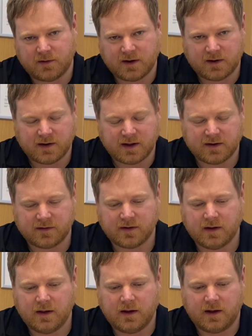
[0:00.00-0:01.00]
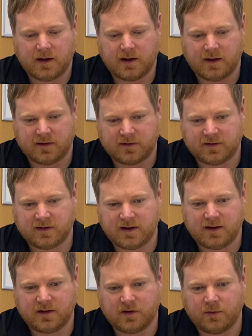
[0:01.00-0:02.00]
nowadays, and see
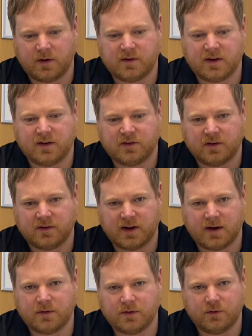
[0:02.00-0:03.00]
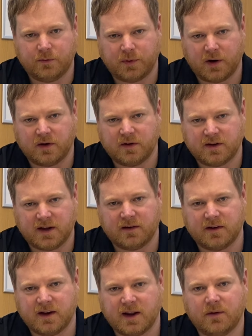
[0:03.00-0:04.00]
the quotations, how they're all broken down
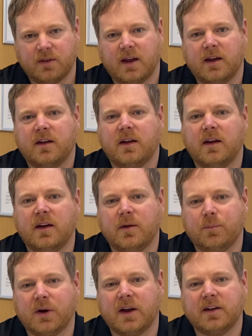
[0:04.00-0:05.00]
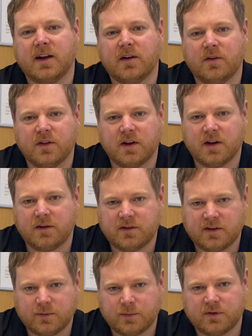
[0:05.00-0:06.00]
and how that breakdown on the
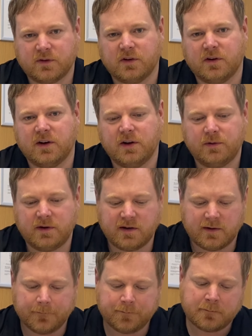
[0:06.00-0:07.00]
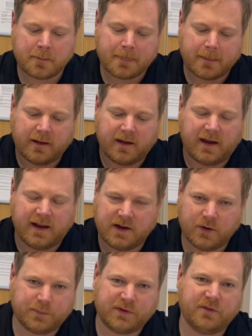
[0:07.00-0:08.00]
notice was concluded. Any
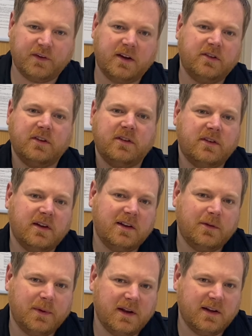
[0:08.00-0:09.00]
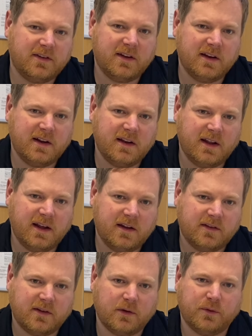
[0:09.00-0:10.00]
observations need to be listed in there.
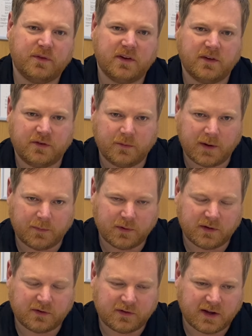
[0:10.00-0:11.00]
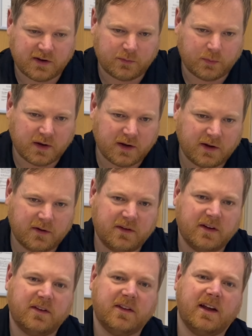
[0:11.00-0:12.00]
So obviously if you remember on the stage 1
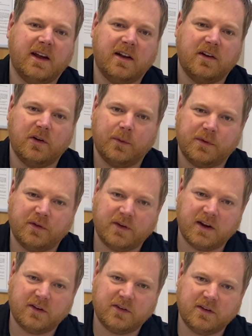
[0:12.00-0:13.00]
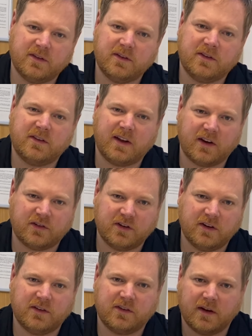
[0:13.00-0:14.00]
notice, they had an observations
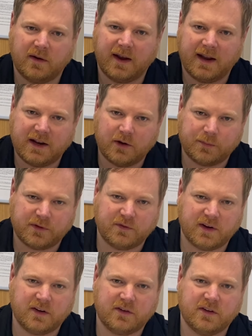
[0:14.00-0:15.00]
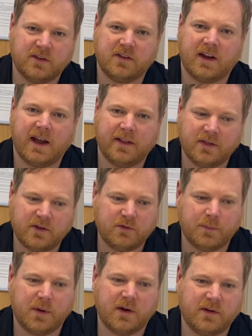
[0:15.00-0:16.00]
section. So any observations and the
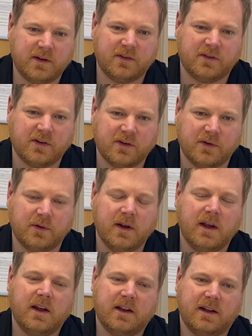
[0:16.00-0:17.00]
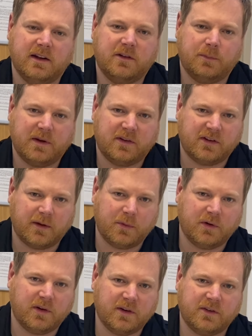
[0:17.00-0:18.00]
replies to need to be
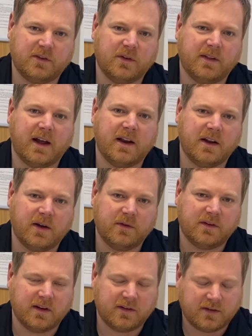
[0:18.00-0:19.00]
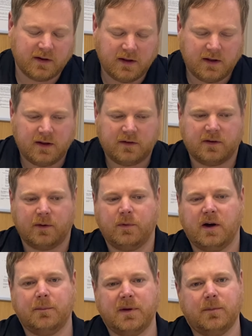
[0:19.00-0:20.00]
summarised on that notice. So
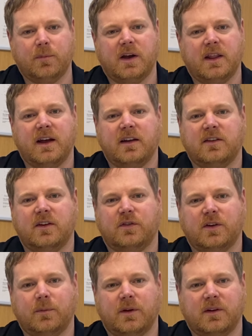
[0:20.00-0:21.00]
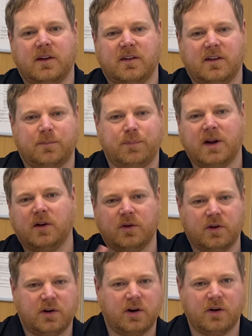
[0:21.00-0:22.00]
what I mean by that is if someone had this big
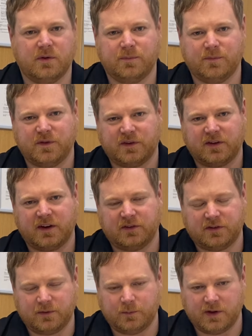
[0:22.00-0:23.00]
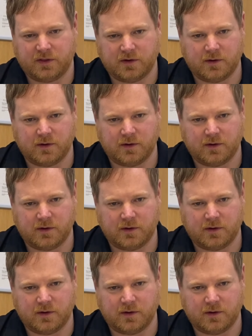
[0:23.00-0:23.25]
long conversation with you